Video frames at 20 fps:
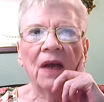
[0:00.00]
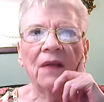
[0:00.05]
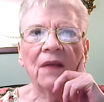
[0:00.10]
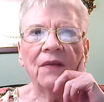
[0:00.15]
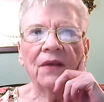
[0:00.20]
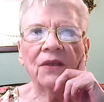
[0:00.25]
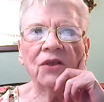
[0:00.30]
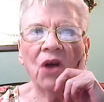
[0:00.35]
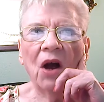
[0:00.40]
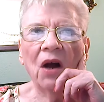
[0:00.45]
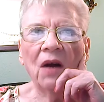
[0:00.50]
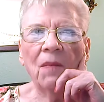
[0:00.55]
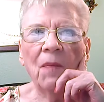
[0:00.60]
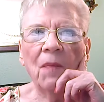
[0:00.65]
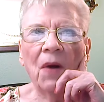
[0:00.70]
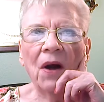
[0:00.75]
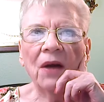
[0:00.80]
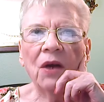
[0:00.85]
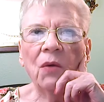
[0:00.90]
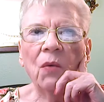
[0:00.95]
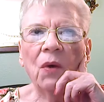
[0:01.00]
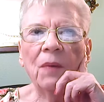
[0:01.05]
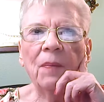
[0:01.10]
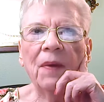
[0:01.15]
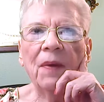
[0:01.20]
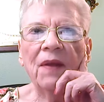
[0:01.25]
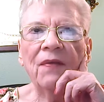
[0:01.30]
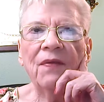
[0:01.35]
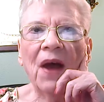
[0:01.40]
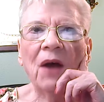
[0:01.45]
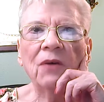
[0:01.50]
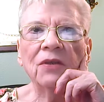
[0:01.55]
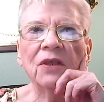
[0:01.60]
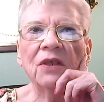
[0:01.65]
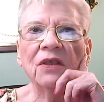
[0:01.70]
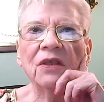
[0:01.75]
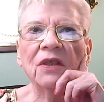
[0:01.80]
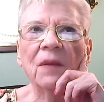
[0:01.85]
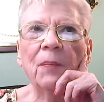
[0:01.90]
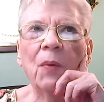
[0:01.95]
The stock market would be
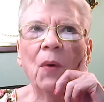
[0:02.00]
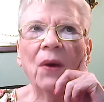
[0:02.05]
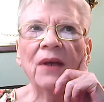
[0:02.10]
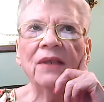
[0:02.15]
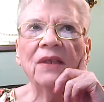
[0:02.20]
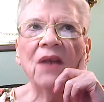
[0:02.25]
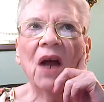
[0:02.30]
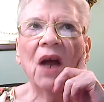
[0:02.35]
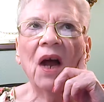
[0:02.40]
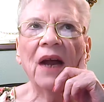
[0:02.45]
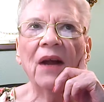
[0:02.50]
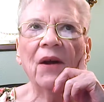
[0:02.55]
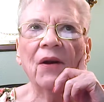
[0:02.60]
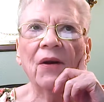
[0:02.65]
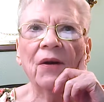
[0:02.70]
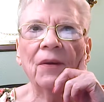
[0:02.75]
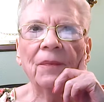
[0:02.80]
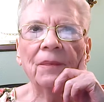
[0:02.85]
thousands of points higher.